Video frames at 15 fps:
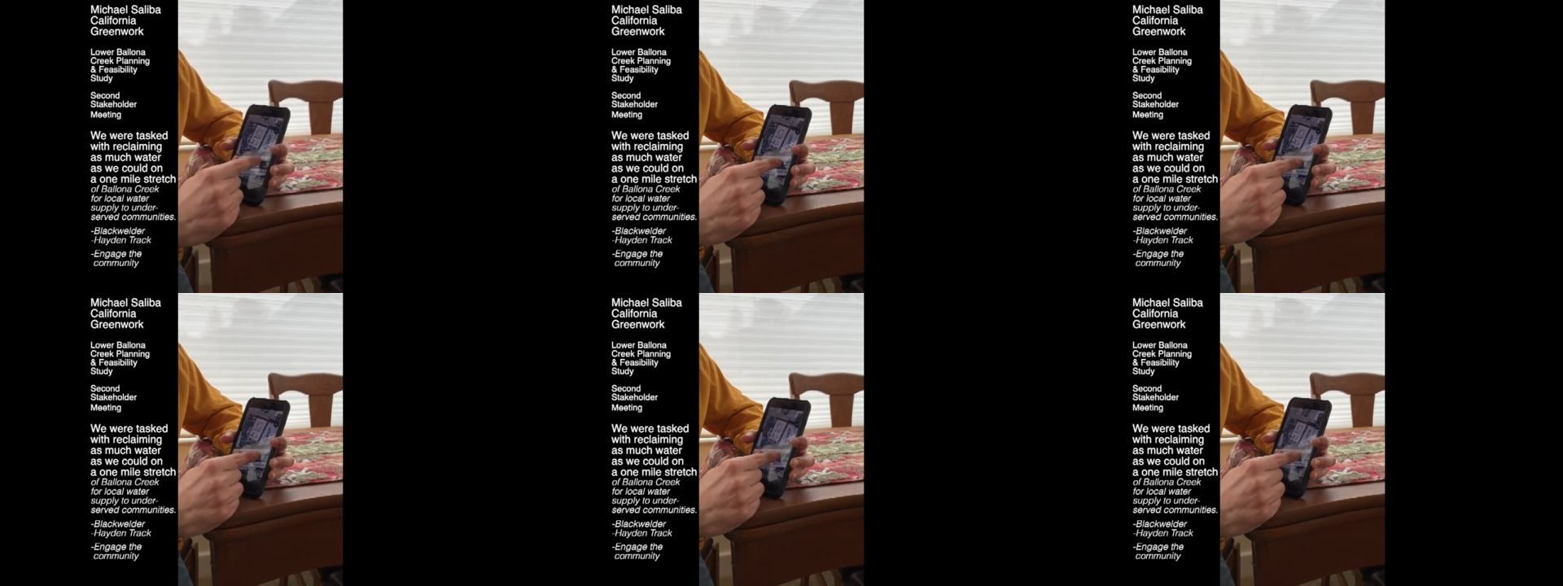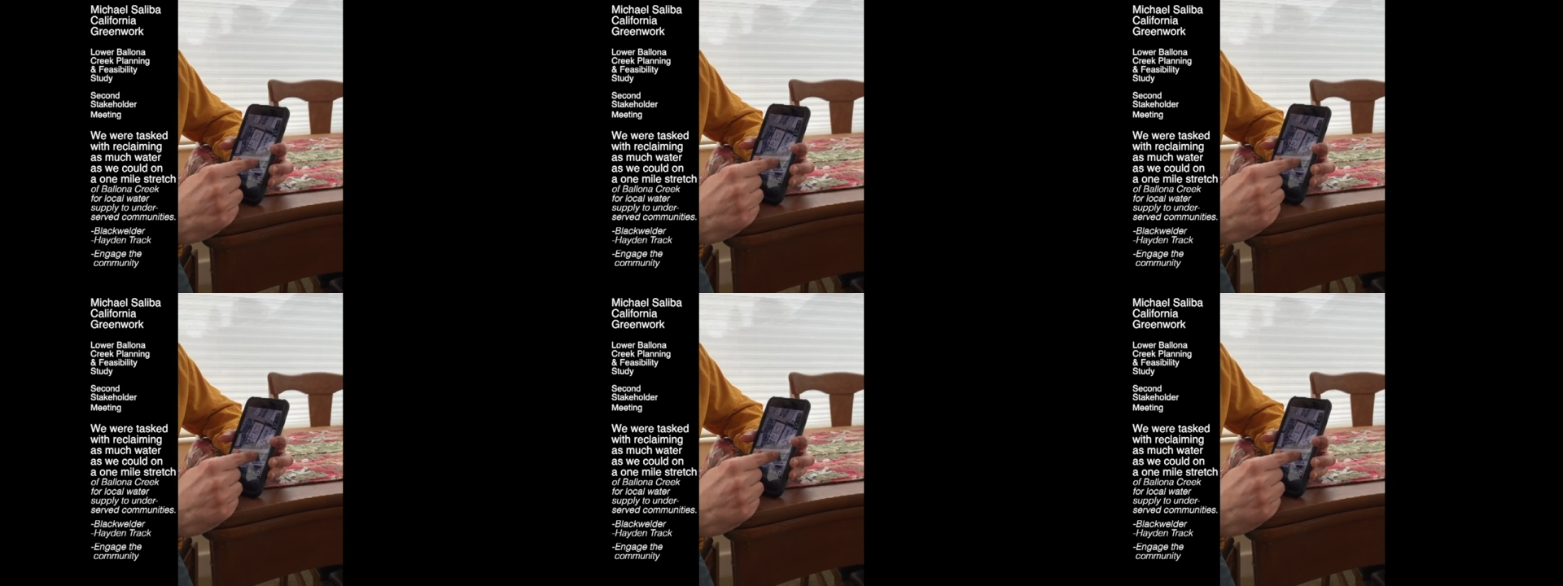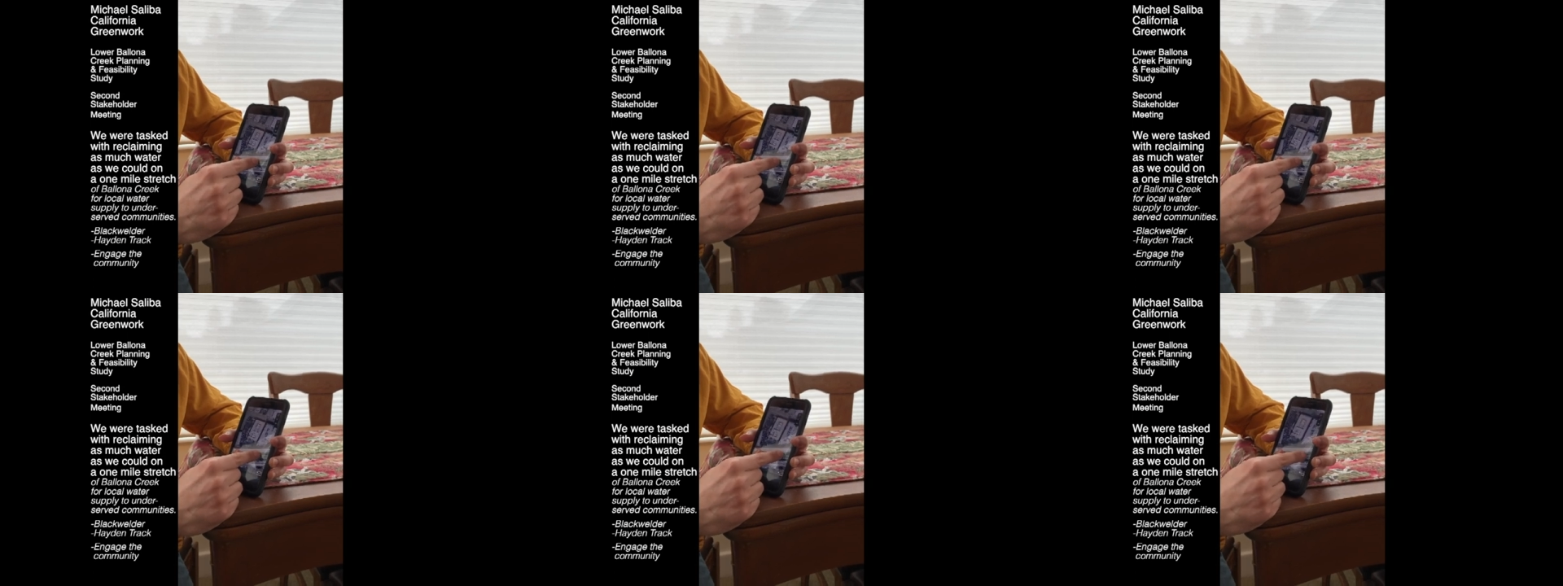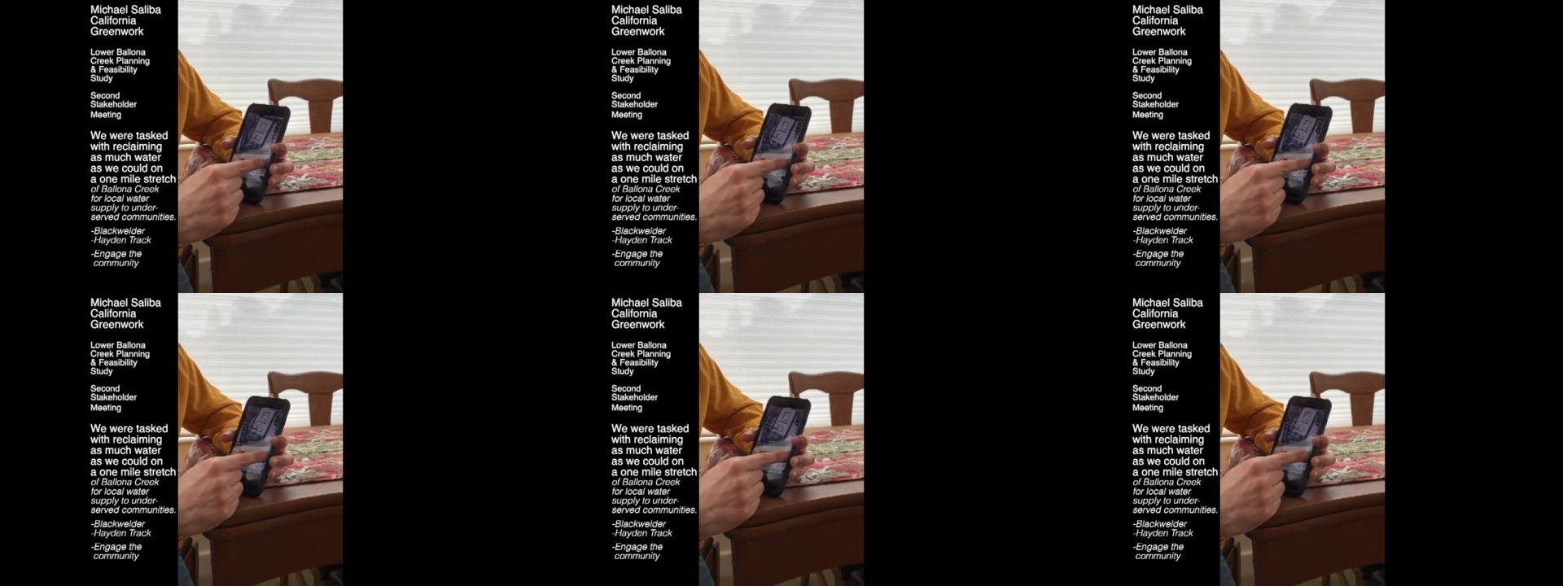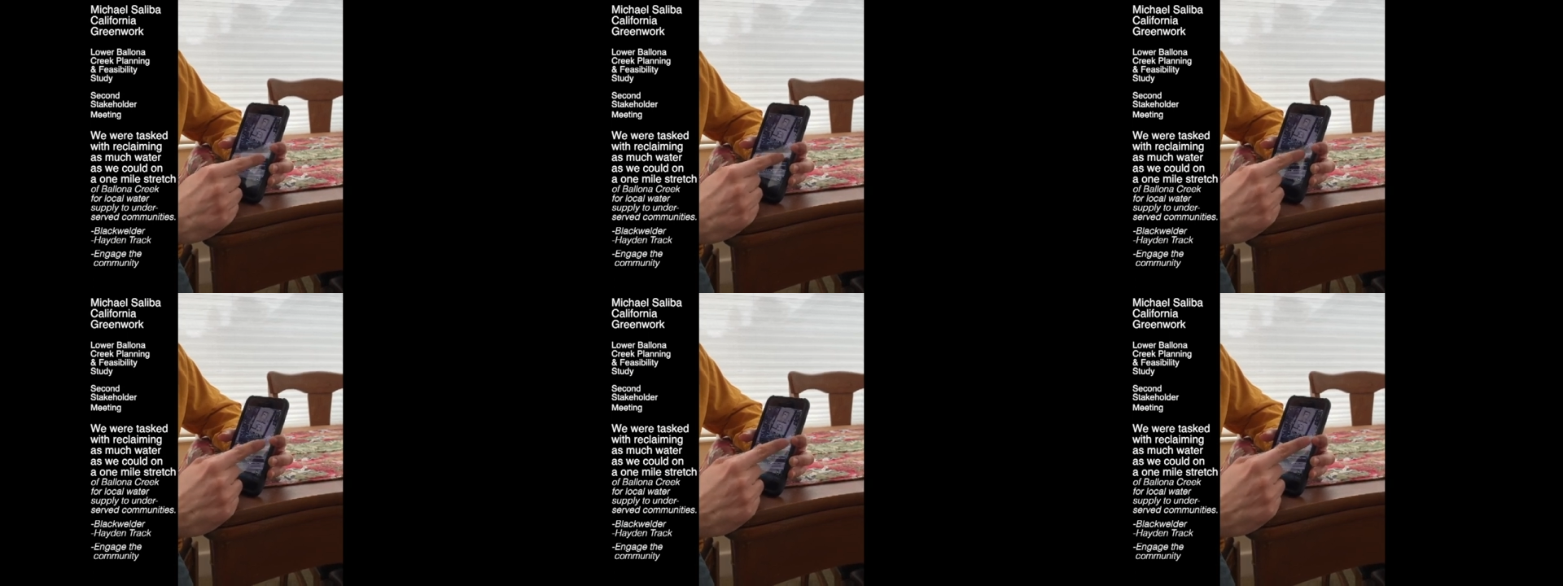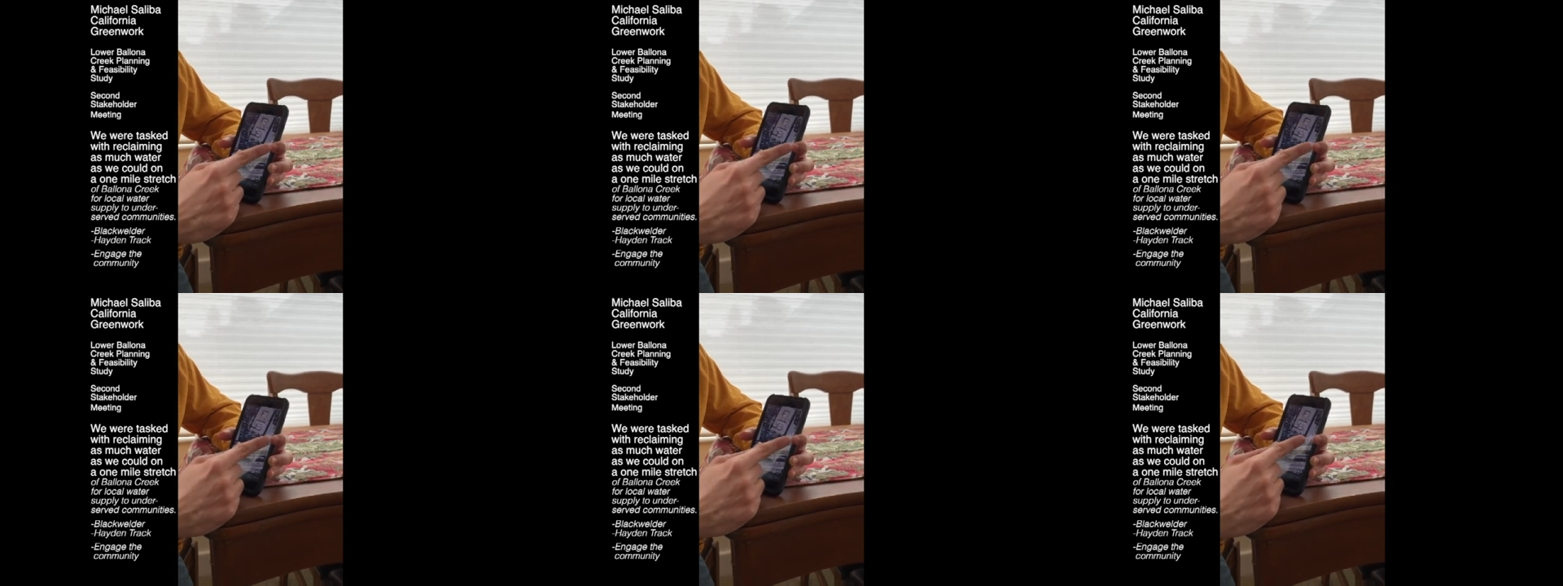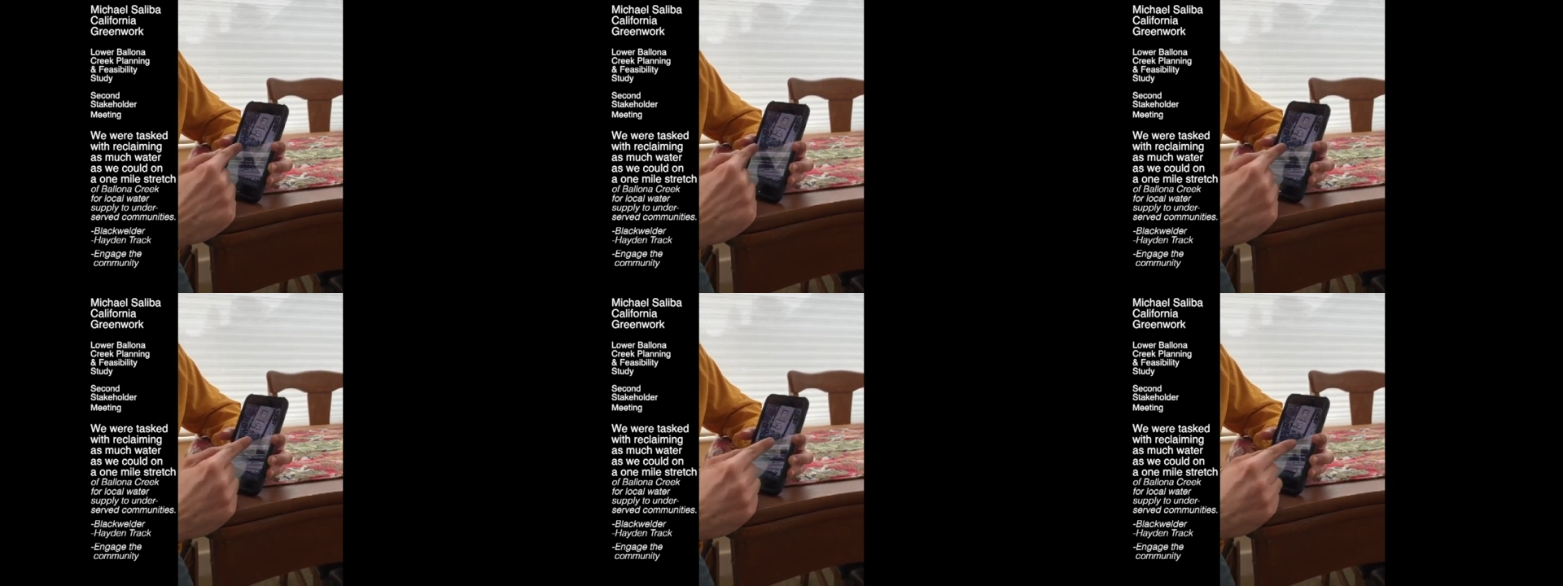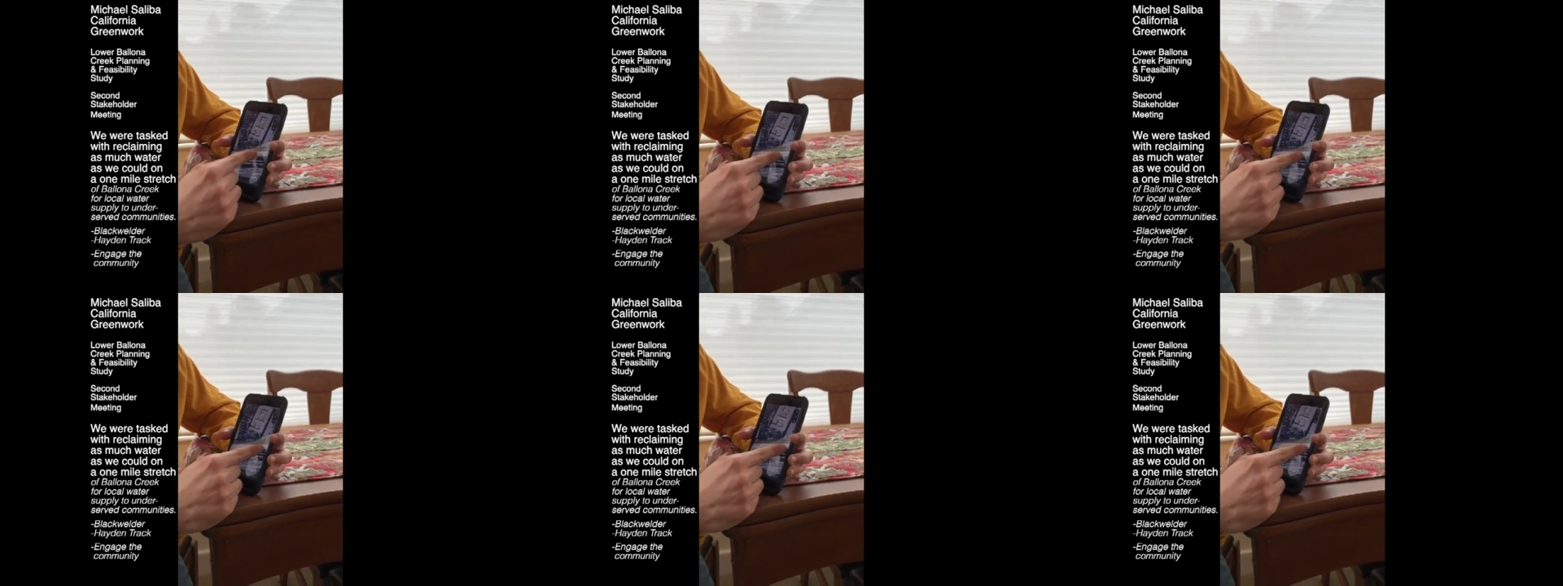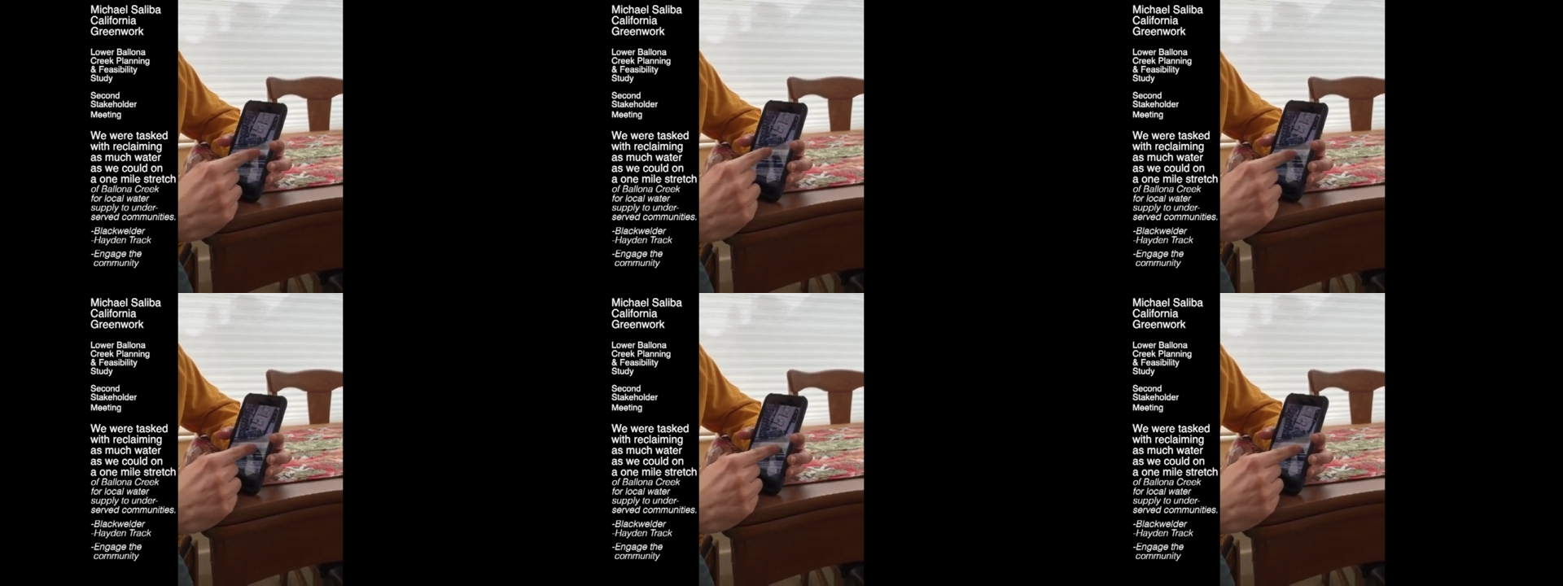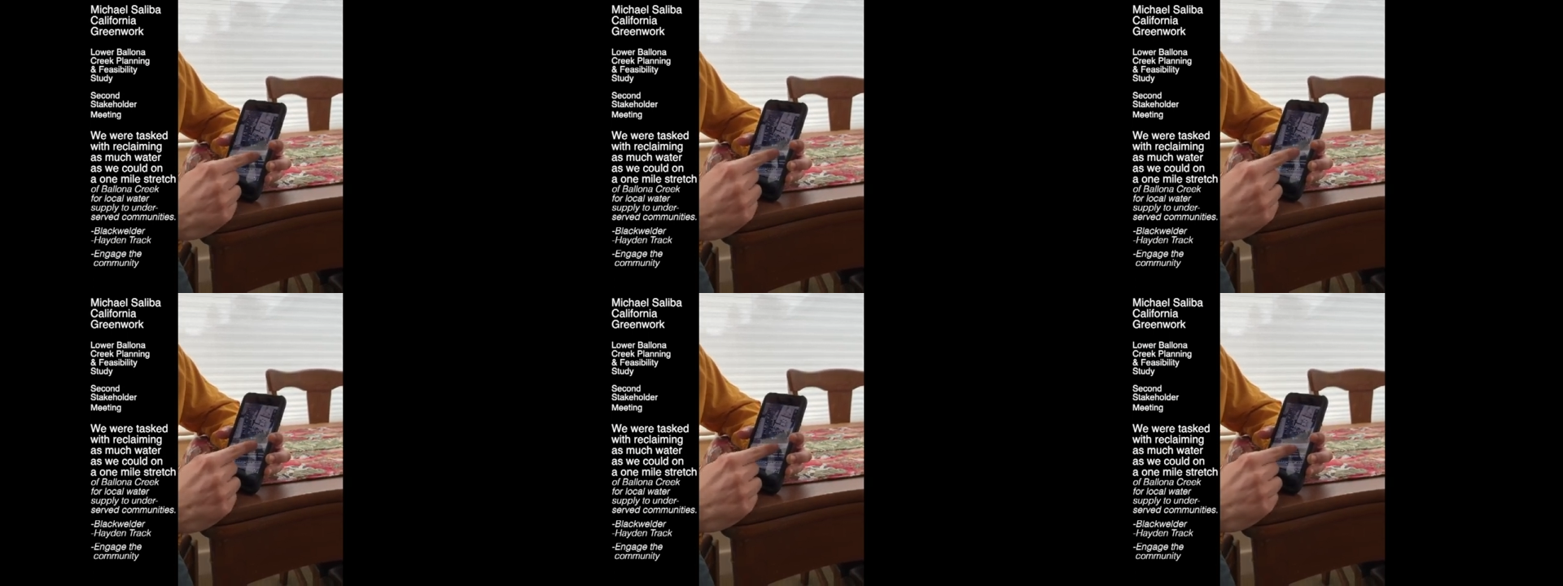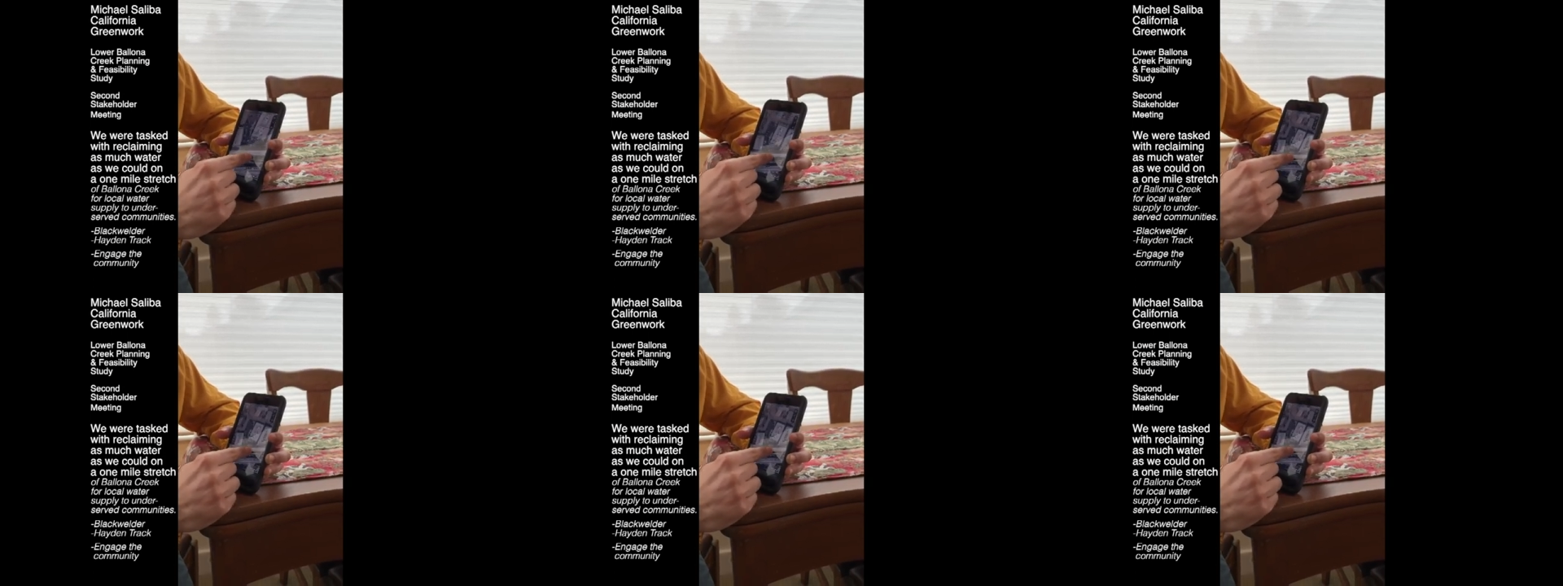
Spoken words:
(no speaker visible)